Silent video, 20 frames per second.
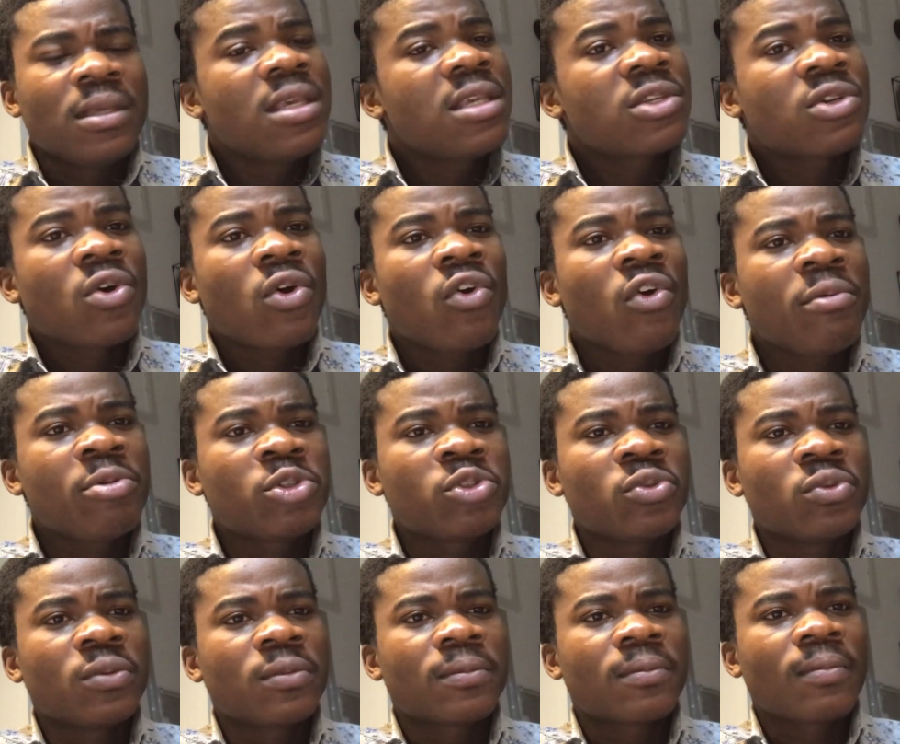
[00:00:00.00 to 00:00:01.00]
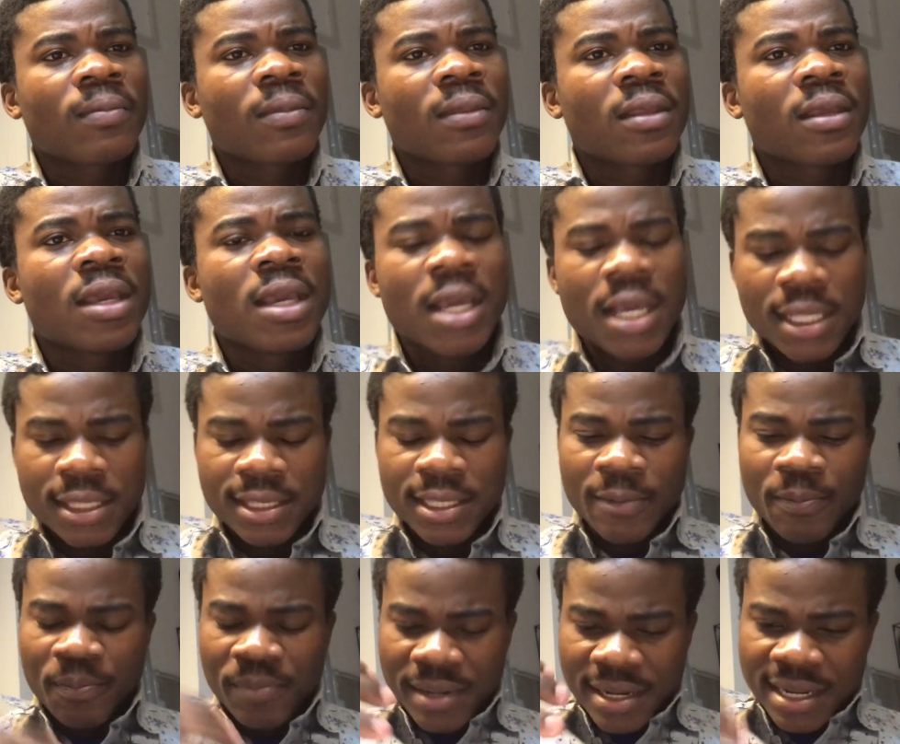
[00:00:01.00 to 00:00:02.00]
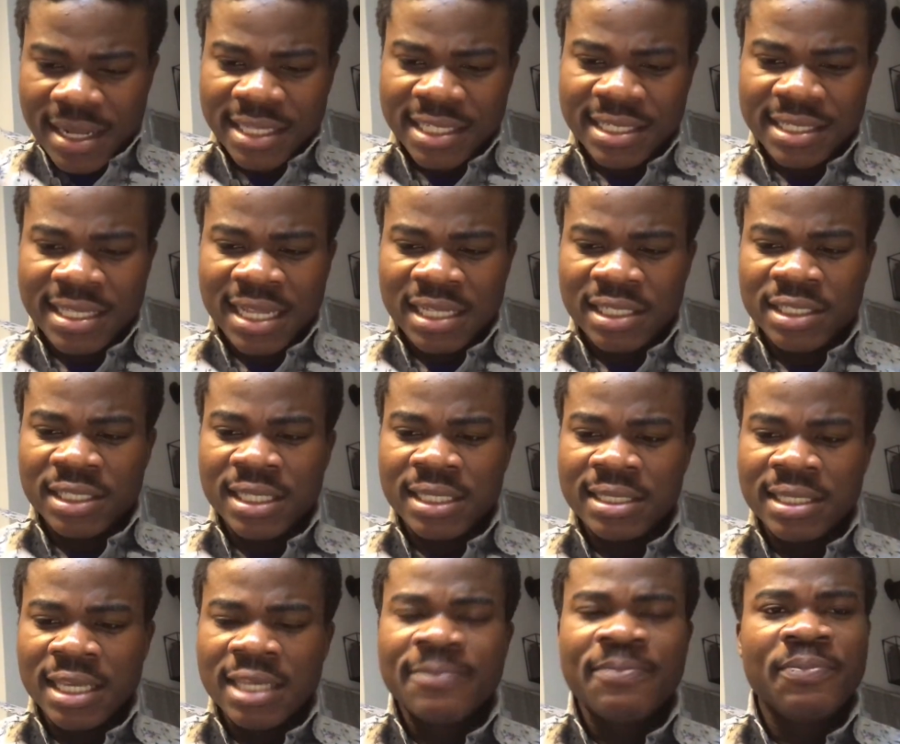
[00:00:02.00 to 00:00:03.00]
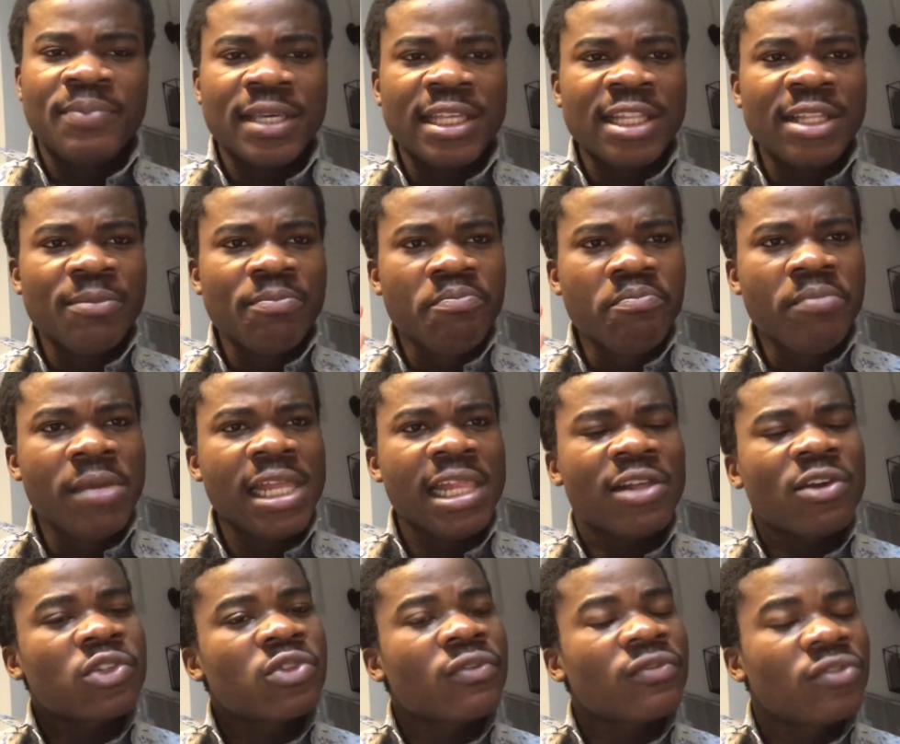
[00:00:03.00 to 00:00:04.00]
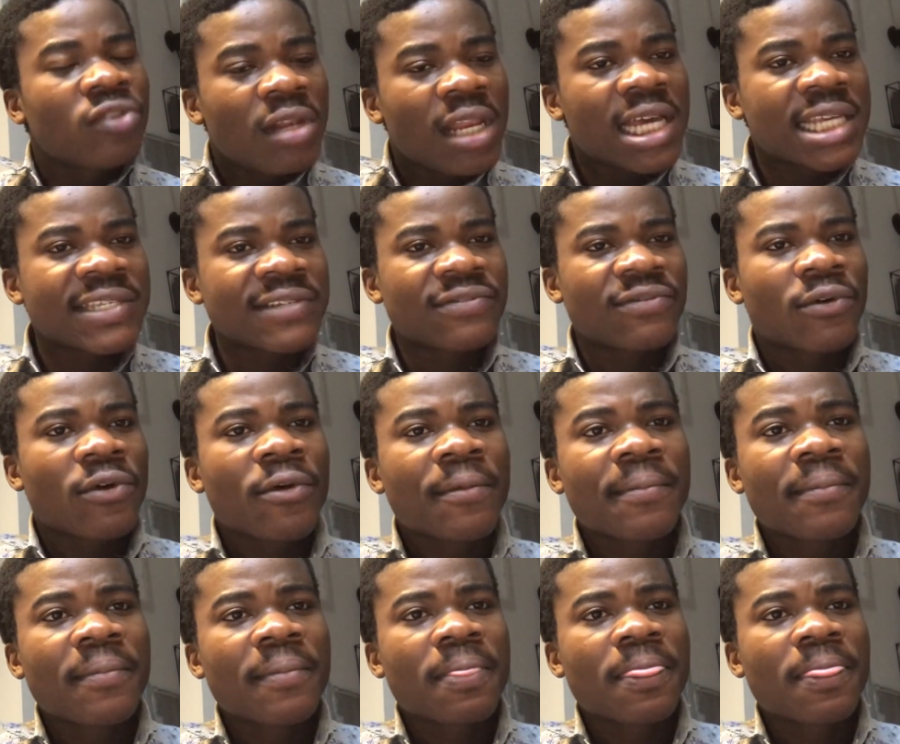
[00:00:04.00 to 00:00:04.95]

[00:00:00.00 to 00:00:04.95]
It's corruption. The place that they take millions of dollars from,